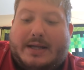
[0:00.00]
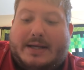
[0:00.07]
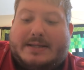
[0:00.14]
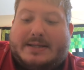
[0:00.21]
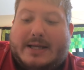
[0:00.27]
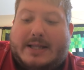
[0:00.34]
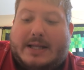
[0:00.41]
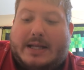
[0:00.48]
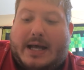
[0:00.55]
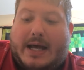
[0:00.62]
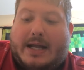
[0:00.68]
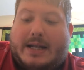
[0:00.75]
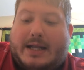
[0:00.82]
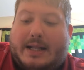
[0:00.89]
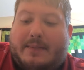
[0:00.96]
Ye see the
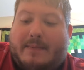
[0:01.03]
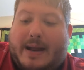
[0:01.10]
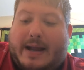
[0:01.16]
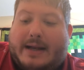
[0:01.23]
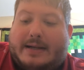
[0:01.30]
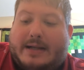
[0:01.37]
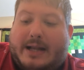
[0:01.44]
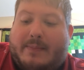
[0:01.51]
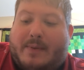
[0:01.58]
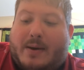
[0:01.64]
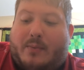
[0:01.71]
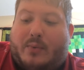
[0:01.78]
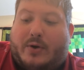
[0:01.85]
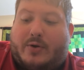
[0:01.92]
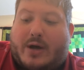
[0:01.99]
dead man leap
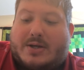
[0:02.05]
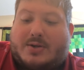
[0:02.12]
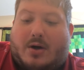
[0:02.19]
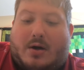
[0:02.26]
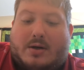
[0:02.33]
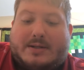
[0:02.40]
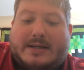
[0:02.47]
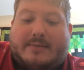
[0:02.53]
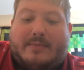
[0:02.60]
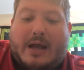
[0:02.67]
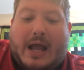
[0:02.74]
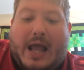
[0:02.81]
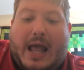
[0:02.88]
up when Christ calls him,